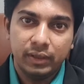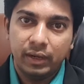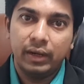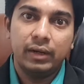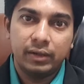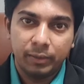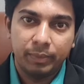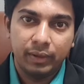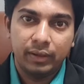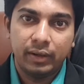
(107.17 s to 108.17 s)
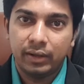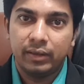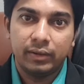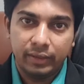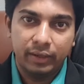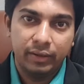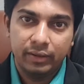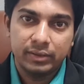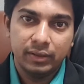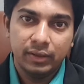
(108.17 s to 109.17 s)
and it will triple in another 10
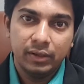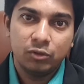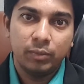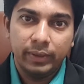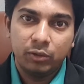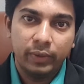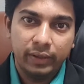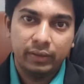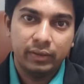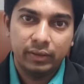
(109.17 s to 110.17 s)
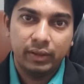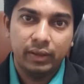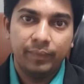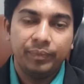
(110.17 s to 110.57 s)
years. So by 2030